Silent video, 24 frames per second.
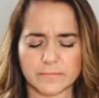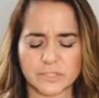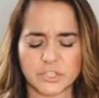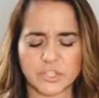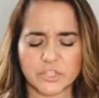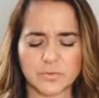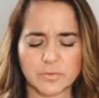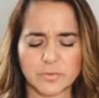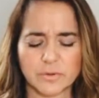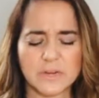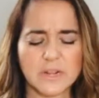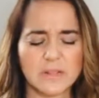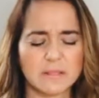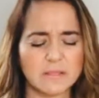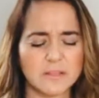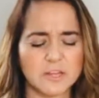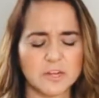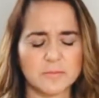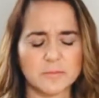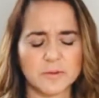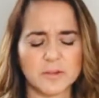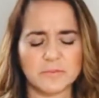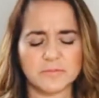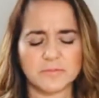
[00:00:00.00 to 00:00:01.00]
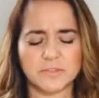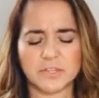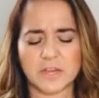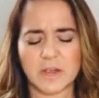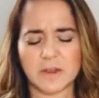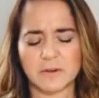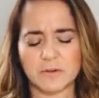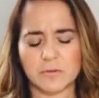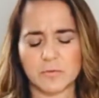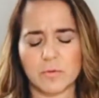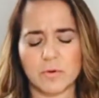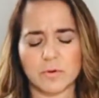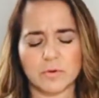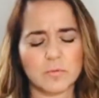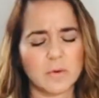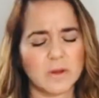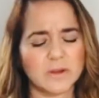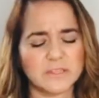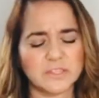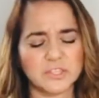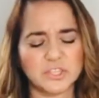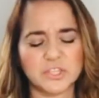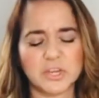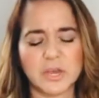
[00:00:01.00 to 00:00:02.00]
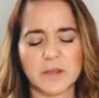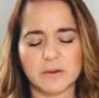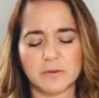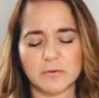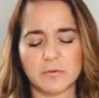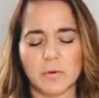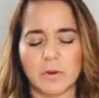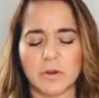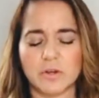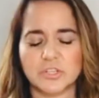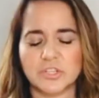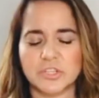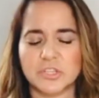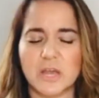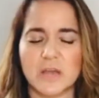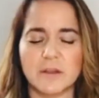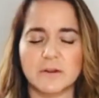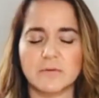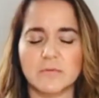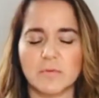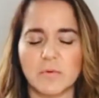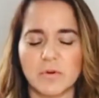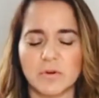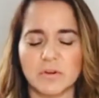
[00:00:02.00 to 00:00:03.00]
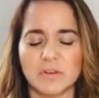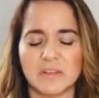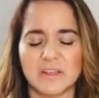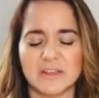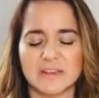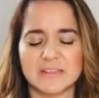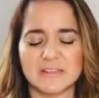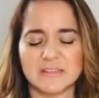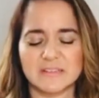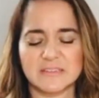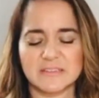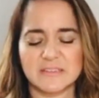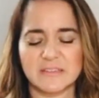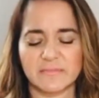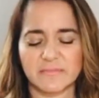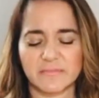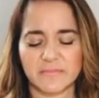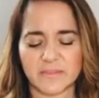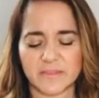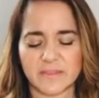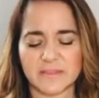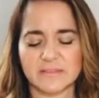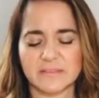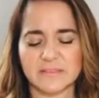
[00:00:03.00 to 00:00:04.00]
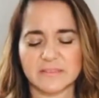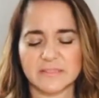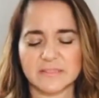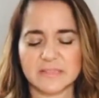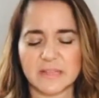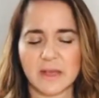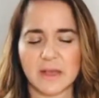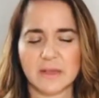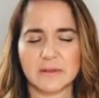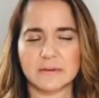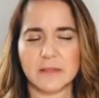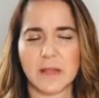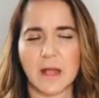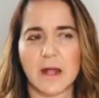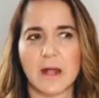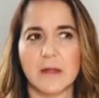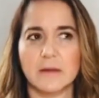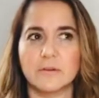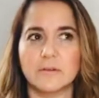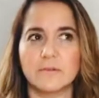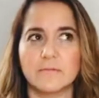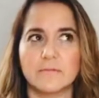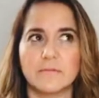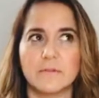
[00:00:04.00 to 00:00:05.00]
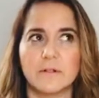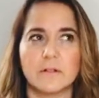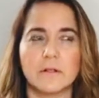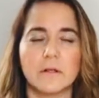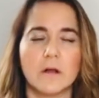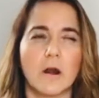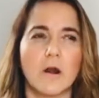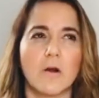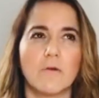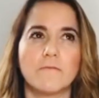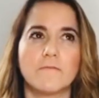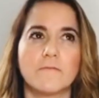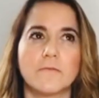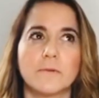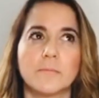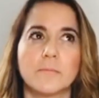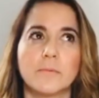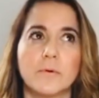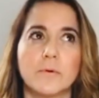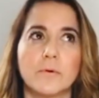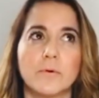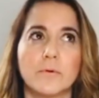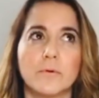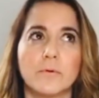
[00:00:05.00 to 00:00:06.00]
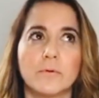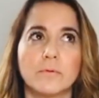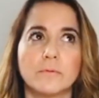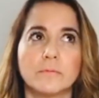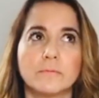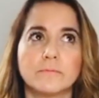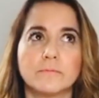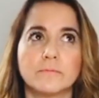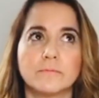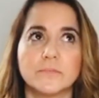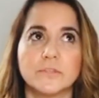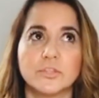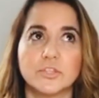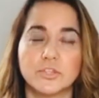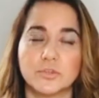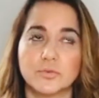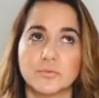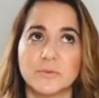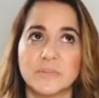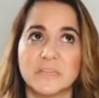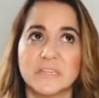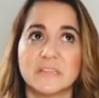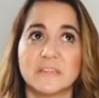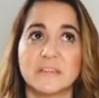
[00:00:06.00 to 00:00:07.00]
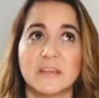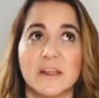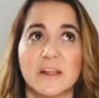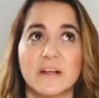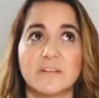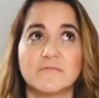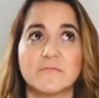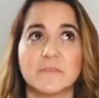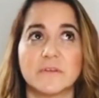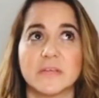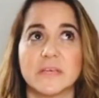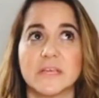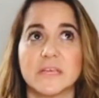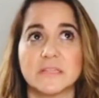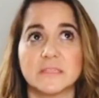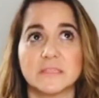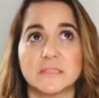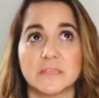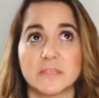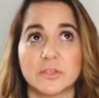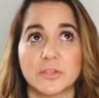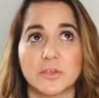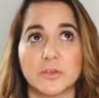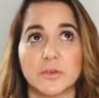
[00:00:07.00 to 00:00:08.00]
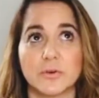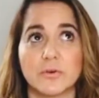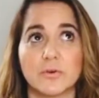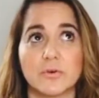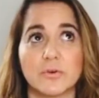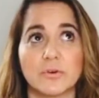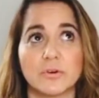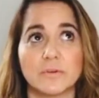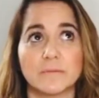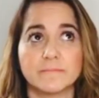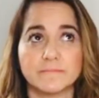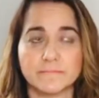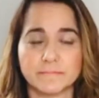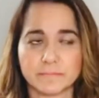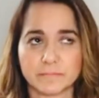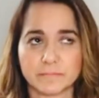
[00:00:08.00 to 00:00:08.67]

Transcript: doing a little bit of shadow work. What is shadow work? Shadow work it is the things that I don't feel comfortable doing, that I feel insecure,